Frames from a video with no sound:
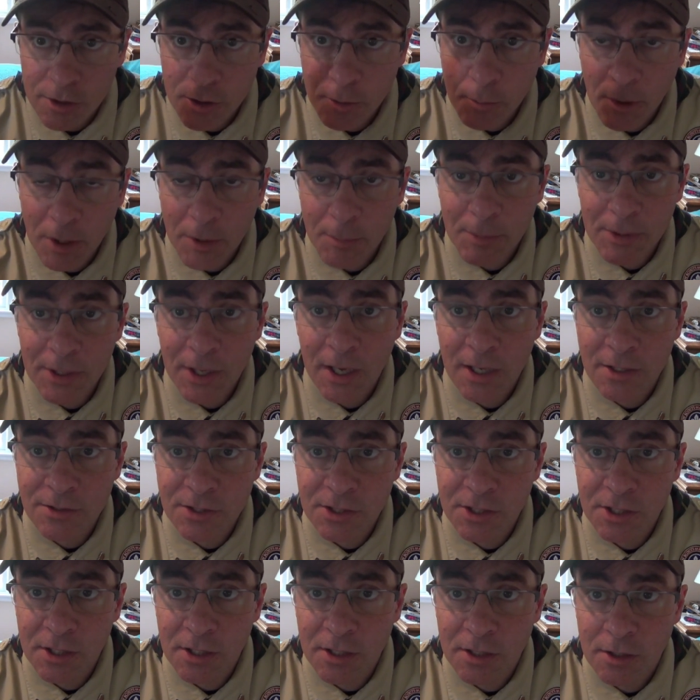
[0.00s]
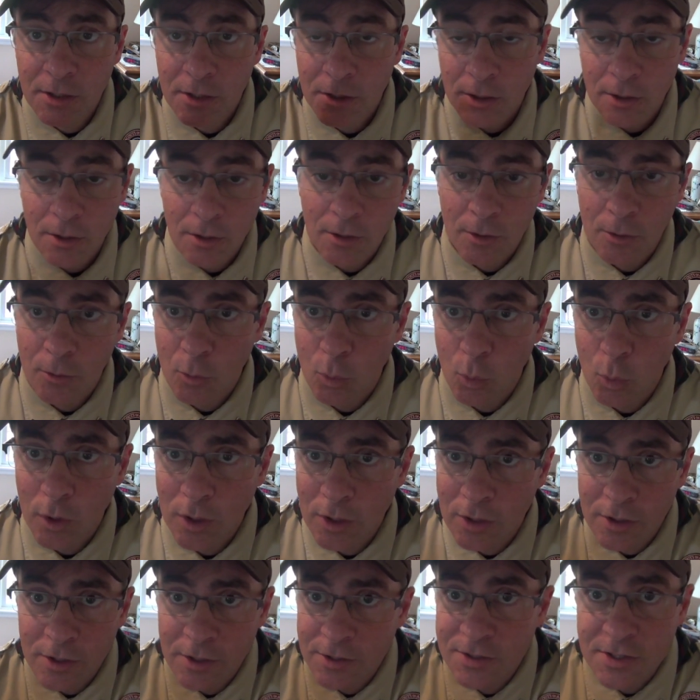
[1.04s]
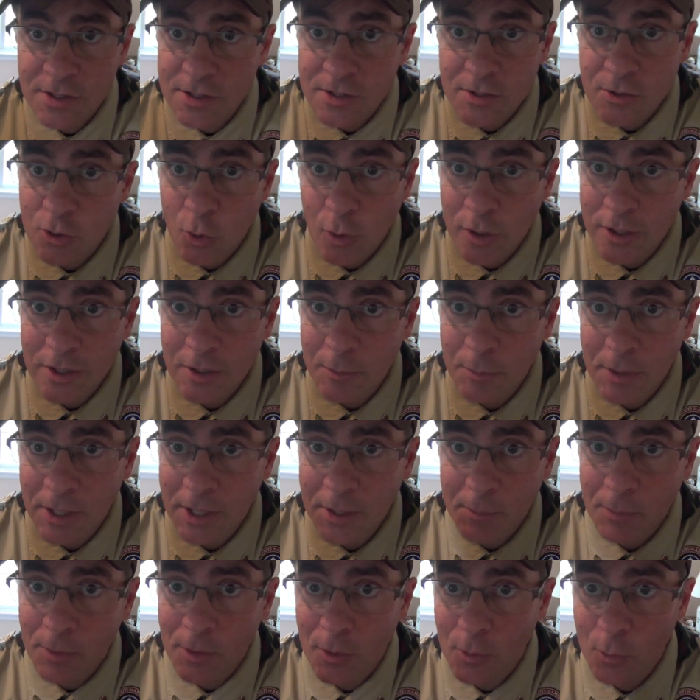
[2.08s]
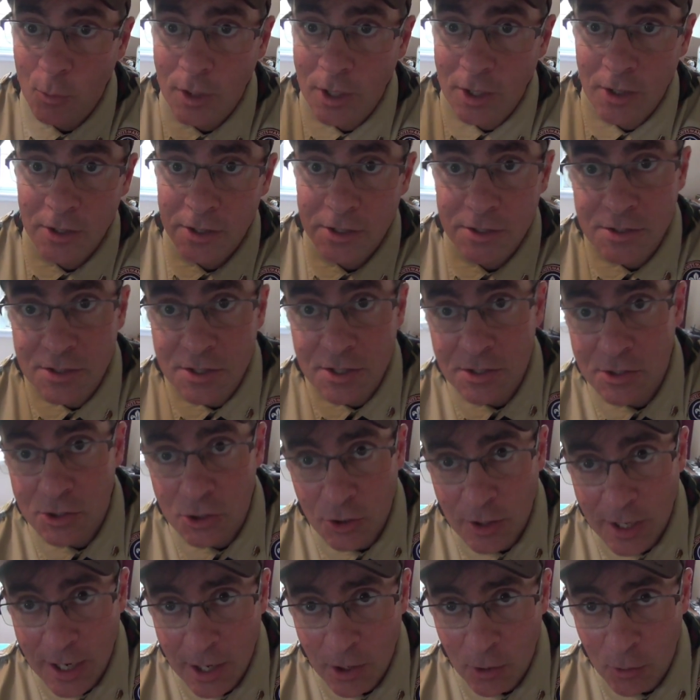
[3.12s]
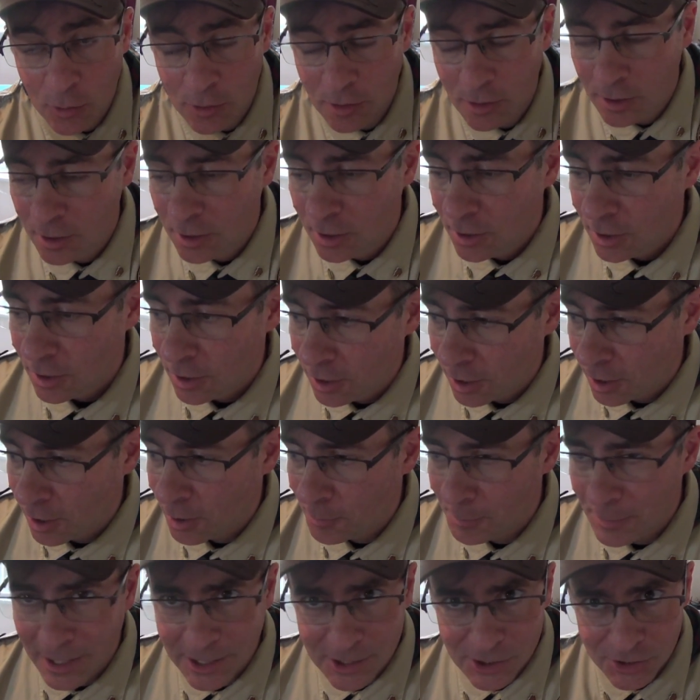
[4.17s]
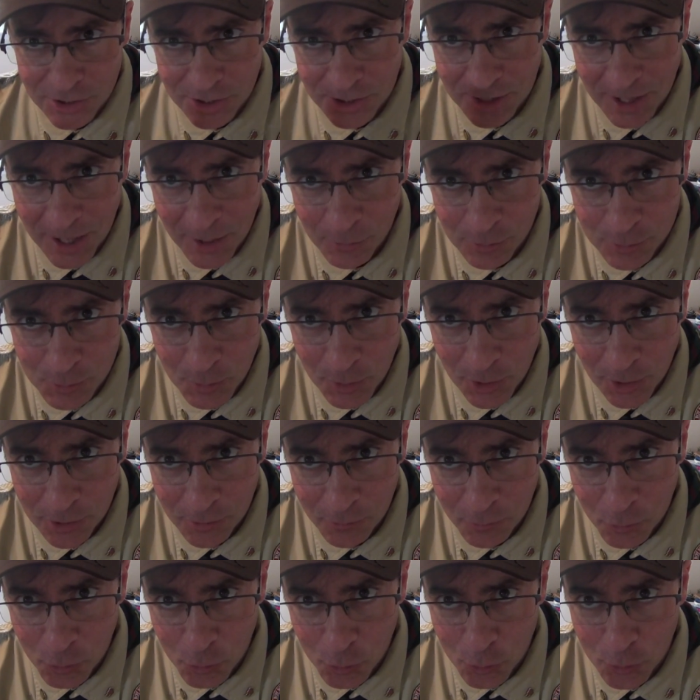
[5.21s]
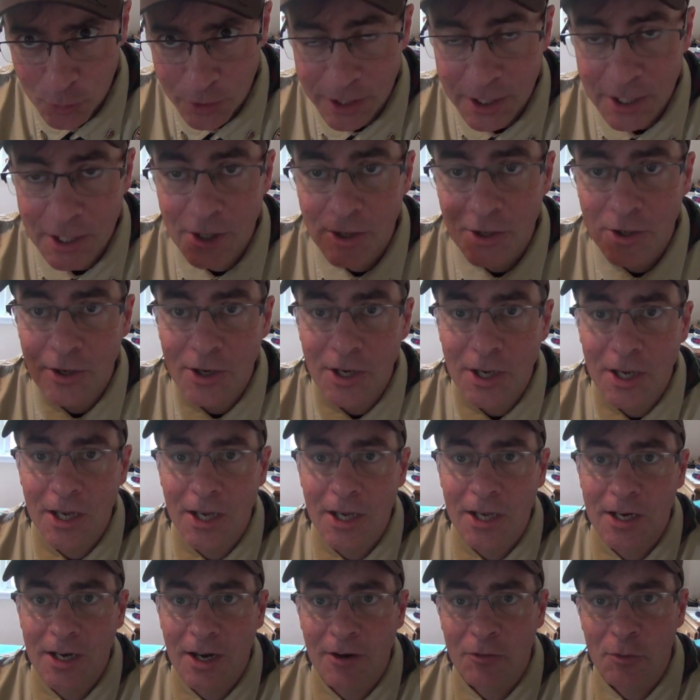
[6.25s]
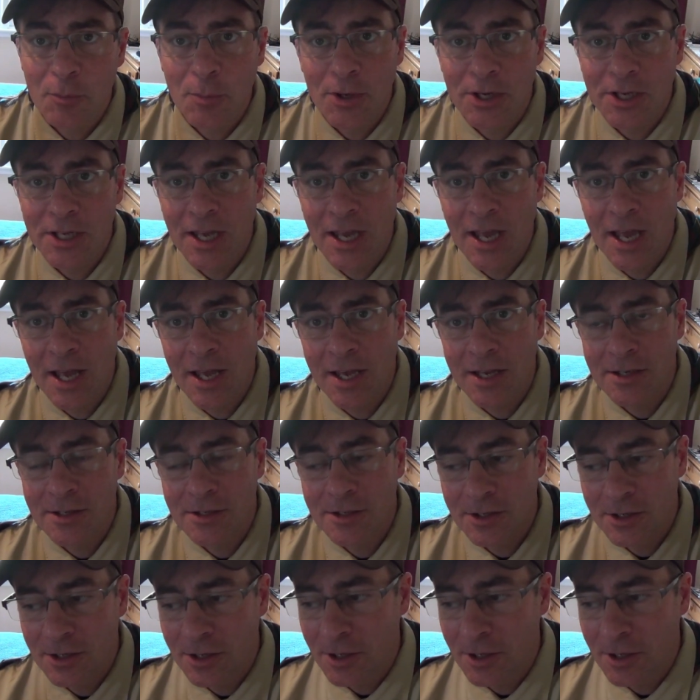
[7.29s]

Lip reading: you might be asking, where is his toilet paper? Where is his trowel? Actually, that was part of crew gear, and everybody had